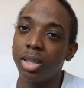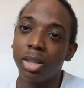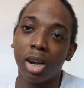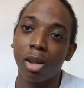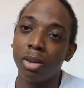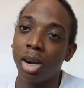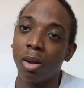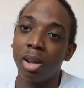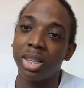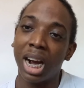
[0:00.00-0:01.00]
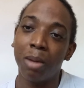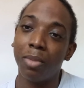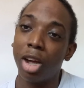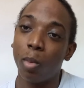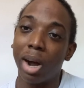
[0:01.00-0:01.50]
not all time
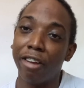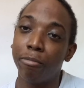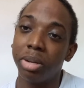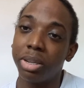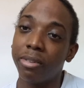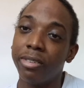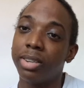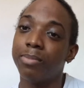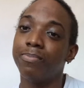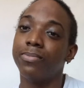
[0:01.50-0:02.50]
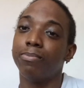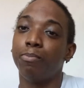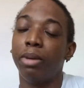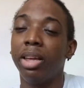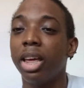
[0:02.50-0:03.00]
they are wife material.
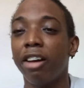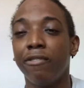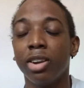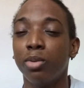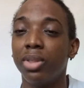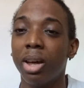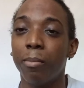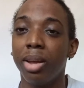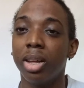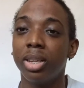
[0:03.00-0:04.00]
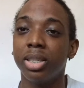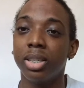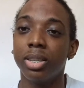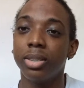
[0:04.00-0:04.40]
Be careful out there, because